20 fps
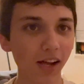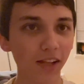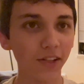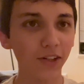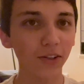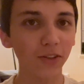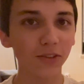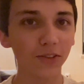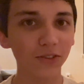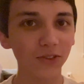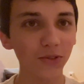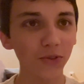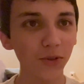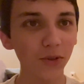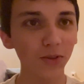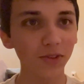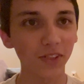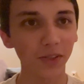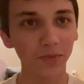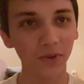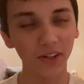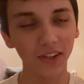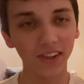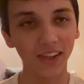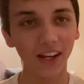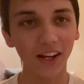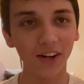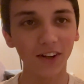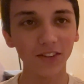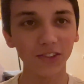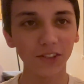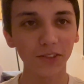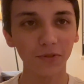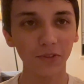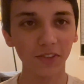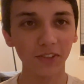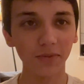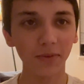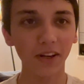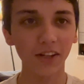a little stool to put there just
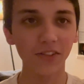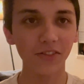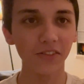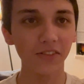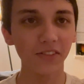for some extra